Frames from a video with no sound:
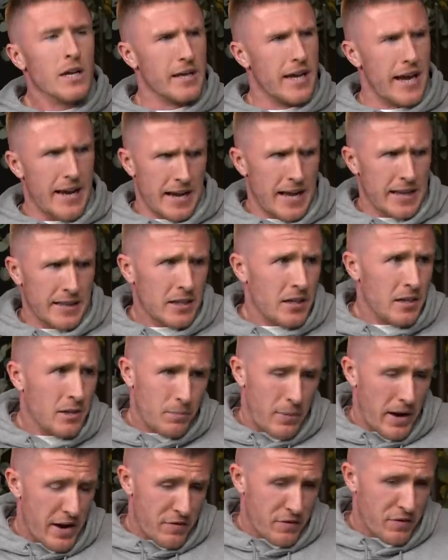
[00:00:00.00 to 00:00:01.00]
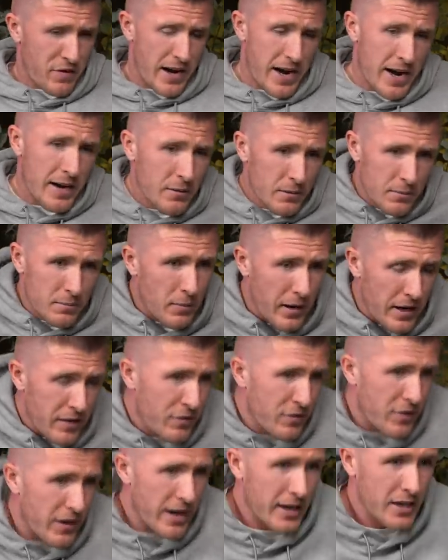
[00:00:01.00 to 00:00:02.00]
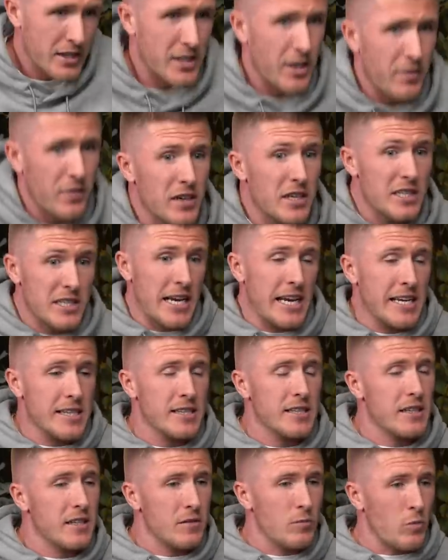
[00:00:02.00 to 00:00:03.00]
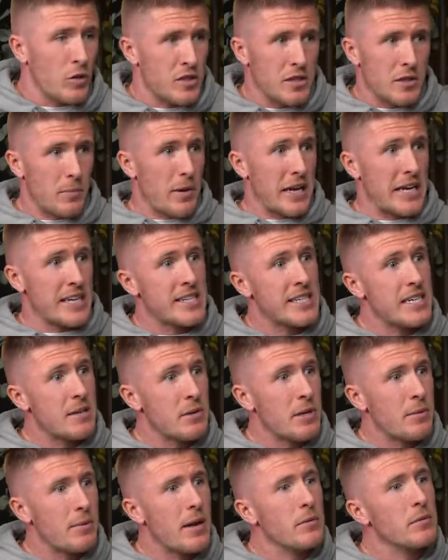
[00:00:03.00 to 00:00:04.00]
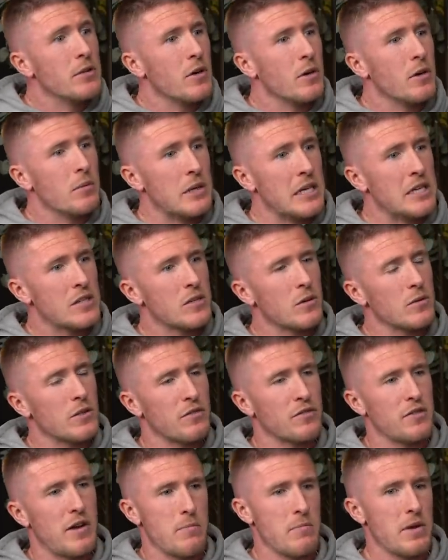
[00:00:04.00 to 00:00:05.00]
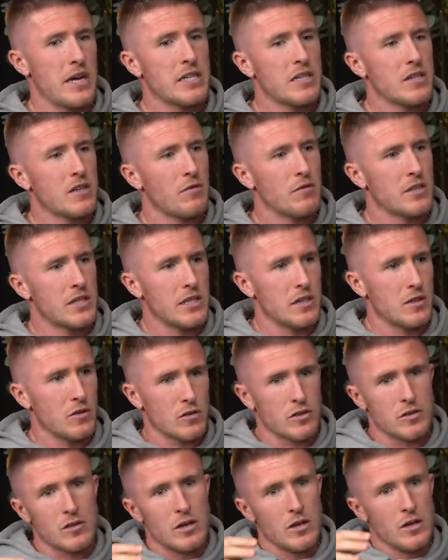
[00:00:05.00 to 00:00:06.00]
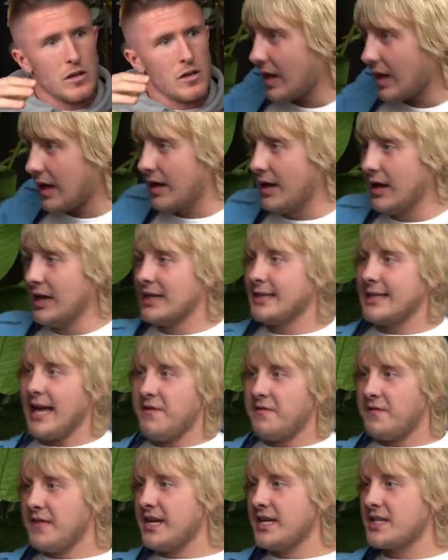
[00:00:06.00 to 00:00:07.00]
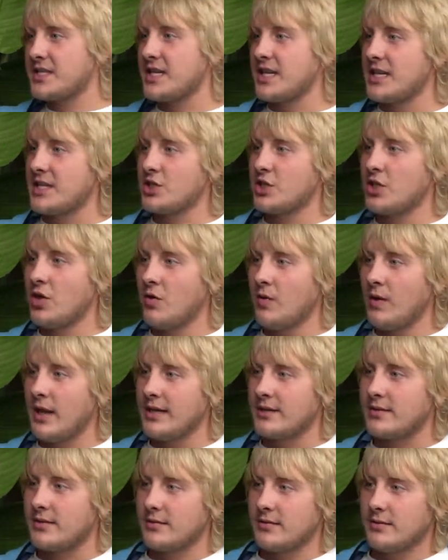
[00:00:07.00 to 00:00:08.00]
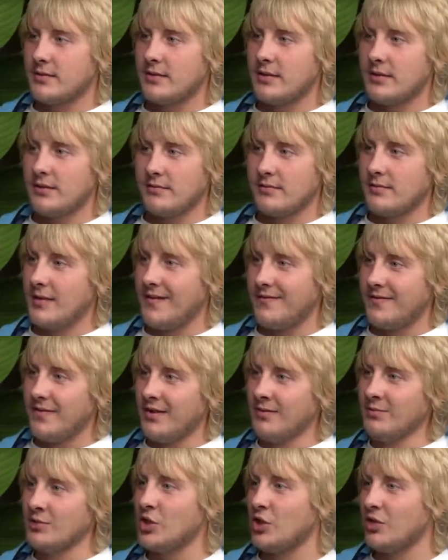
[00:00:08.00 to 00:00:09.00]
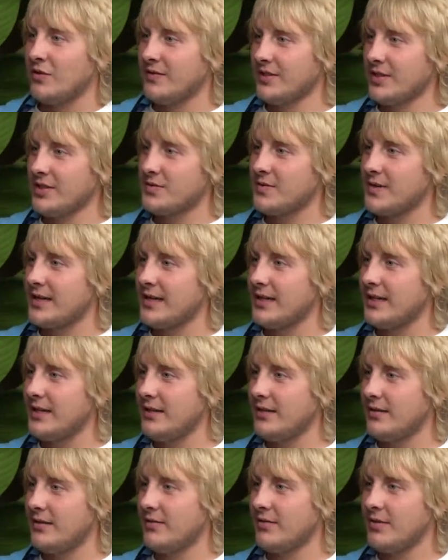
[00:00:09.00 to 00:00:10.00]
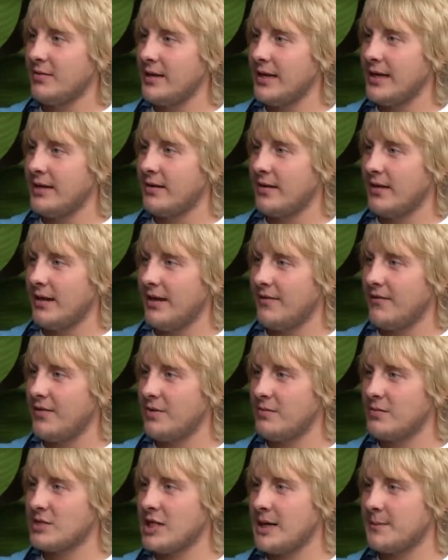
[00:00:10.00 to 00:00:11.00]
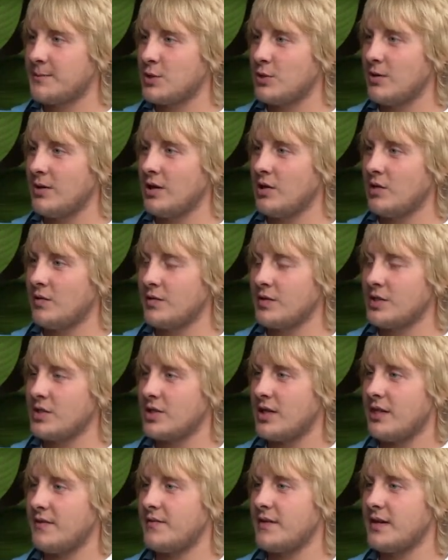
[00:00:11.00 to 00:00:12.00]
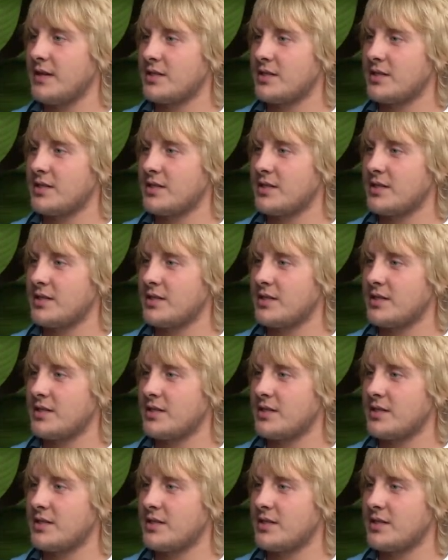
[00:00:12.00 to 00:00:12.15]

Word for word: Yeah, lad. By far, by far. Sheffield United, it wasn't the biggest team in the Prem. Do you know what I mean? So the fan base is obviously just that first season, though, lad. But everyone was loving you, weren't they? You know what I mean? Everyone was absolutely loving you that first